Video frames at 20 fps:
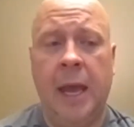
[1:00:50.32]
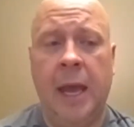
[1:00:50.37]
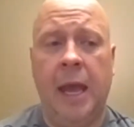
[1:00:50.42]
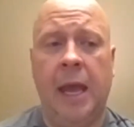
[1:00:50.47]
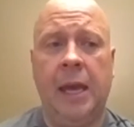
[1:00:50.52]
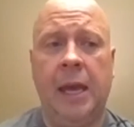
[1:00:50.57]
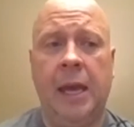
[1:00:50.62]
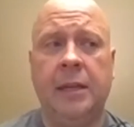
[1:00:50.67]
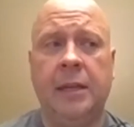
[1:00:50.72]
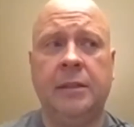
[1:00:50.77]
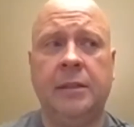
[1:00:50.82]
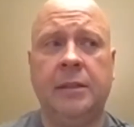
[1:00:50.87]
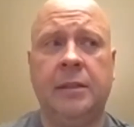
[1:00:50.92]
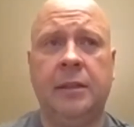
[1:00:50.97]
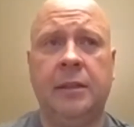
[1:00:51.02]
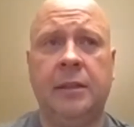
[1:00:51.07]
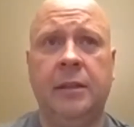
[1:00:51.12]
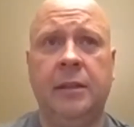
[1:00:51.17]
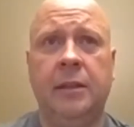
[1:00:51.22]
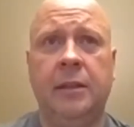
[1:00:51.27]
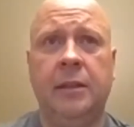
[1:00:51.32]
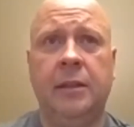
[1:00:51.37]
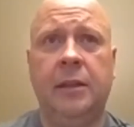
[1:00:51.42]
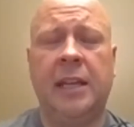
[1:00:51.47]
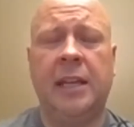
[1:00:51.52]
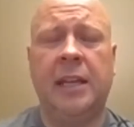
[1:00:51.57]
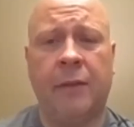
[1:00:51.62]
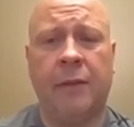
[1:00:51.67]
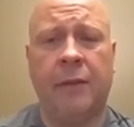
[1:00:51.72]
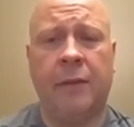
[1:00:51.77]
And
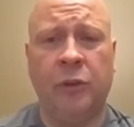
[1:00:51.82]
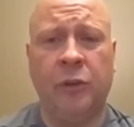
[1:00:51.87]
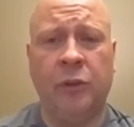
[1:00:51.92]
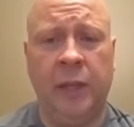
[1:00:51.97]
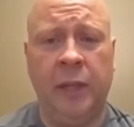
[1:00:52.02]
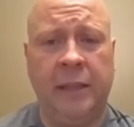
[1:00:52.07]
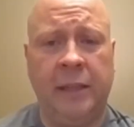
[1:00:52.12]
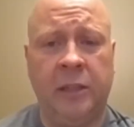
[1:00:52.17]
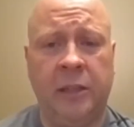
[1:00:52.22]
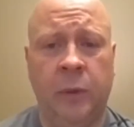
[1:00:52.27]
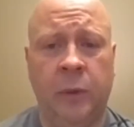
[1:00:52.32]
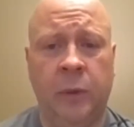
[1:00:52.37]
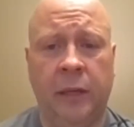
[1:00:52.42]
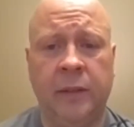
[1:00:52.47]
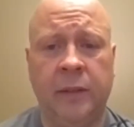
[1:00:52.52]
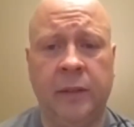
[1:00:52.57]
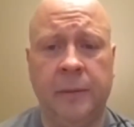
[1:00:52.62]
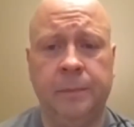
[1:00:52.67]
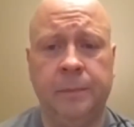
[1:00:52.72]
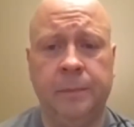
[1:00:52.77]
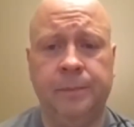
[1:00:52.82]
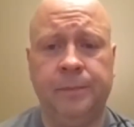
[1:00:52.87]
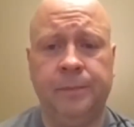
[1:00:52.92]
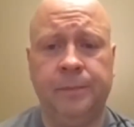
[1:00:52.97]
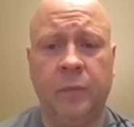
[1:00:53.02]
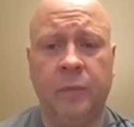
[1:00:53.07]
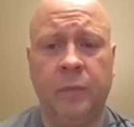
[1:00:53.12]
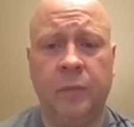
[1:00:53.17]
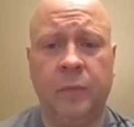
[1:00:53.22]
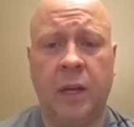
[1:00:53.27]
it's never too late to quit.
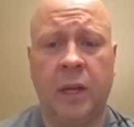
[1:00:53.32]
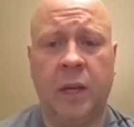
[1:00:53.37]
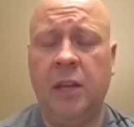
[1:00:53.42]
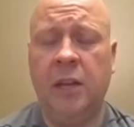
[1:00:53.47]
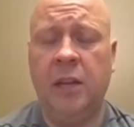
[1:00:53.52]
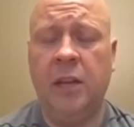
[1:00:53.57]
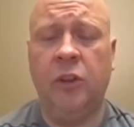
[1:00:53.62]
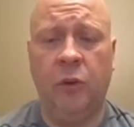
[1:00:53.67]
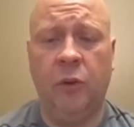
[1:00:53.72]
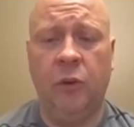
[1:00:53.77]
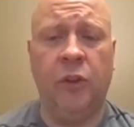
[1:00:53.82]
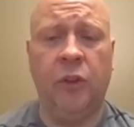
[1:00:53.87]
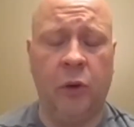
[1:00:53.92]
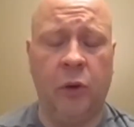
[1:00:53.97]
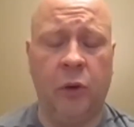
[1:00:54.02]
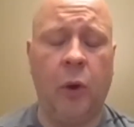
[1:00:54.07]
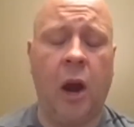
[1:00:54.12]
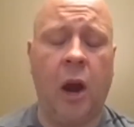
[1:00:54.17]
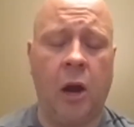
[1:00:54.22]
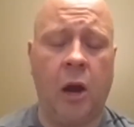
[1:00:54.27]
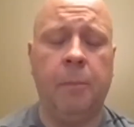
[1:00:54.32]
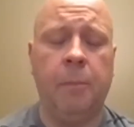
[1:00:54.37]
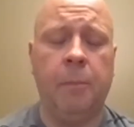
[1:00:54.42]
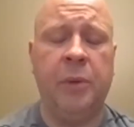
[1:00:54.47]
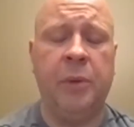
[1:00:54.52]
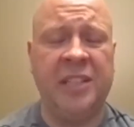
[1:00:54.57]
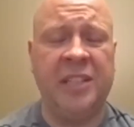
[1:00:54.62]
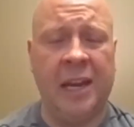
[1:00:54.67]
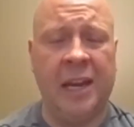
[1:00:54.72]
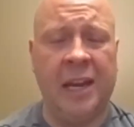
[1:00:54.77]
Okay, there are
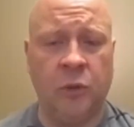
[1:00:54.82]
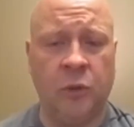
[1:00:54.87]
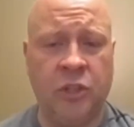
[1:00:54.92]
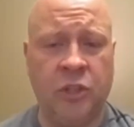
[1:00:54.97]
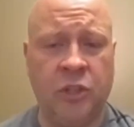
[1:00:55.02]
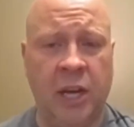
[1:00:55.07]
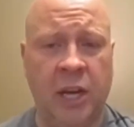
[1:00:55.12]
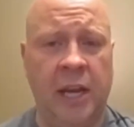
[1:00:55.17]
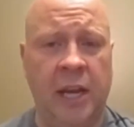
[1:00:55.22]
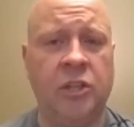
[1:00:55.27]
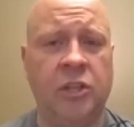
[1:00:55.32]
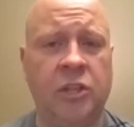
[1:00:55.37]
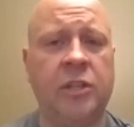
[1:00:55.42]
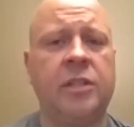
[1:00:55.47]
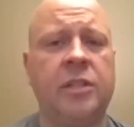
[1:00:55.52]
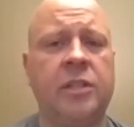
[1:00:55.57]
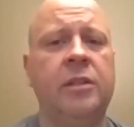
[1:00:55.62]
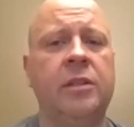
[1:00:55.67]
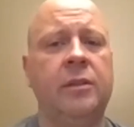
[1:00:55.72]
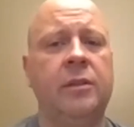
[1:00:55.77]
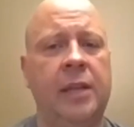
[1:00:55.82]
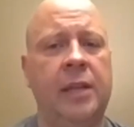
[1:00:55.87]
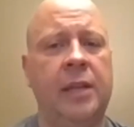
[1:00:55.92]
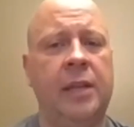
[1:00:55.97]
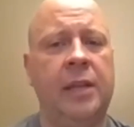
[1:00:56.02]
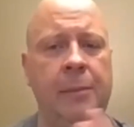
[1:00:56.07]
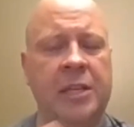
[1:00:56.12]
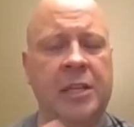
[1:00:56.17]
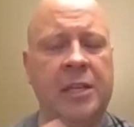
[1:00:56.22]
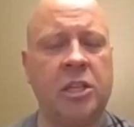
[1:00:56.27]
potential changes. They
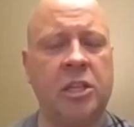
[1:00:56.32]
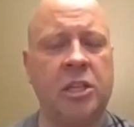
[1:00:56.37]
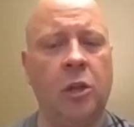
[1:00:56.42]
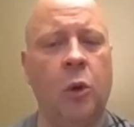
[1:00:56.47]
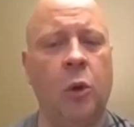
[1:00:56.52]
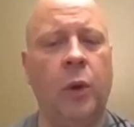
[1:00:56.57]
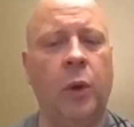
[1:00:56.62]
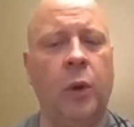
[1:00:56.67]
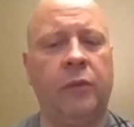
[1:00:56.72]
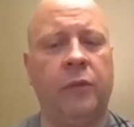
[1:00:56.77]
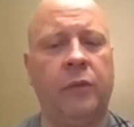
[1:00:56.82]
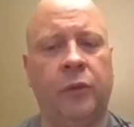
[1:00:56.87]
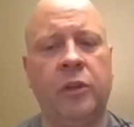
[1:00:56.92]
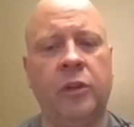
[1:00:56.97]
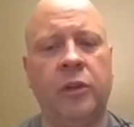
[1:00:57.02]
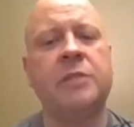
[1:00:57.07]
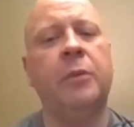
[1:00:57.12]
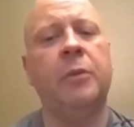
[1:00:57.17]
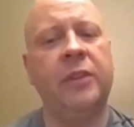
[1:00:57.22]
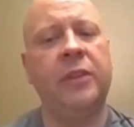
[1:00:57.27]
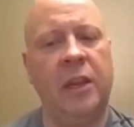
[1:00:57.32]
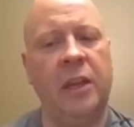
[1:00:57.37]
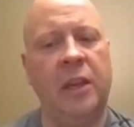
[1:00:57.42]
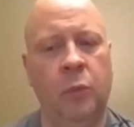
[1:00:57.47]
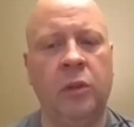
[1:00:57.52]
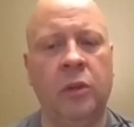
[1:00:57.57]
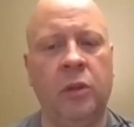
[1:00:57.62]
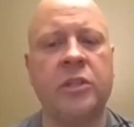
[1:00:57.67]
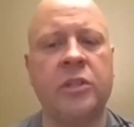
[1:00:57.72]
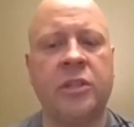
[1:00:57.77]
may be slow at first, but they
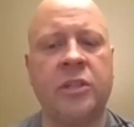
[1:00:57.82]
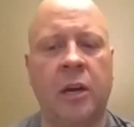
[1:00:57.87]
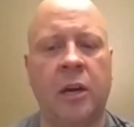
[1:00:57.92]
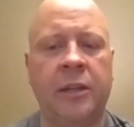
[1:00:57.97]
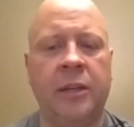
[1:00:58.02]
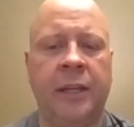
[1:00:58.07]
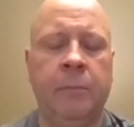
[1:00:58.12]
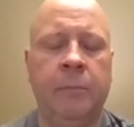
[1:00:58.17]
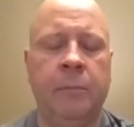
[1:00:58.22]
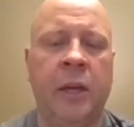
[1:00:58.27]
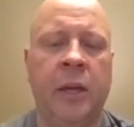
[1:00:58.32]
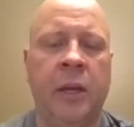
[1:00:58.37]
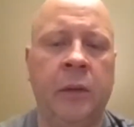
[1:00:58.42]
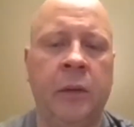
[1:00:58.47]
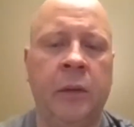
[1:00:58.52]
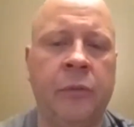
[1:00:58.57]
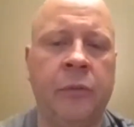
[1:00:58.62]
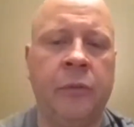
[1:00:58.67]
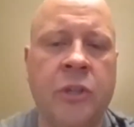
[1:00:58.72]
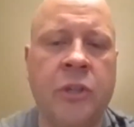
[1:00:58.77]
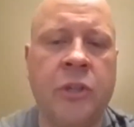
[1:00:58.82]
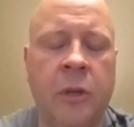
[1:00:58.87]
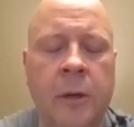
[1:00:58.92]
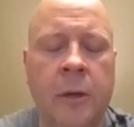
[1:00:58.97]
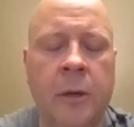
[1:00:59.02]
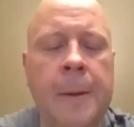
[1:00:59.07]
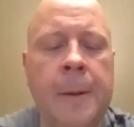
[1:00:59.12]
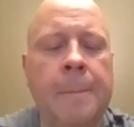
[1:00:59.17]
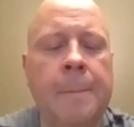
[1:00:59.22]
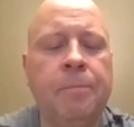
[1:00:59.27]
will start to get better for
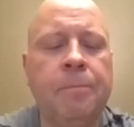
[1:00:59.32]
sure.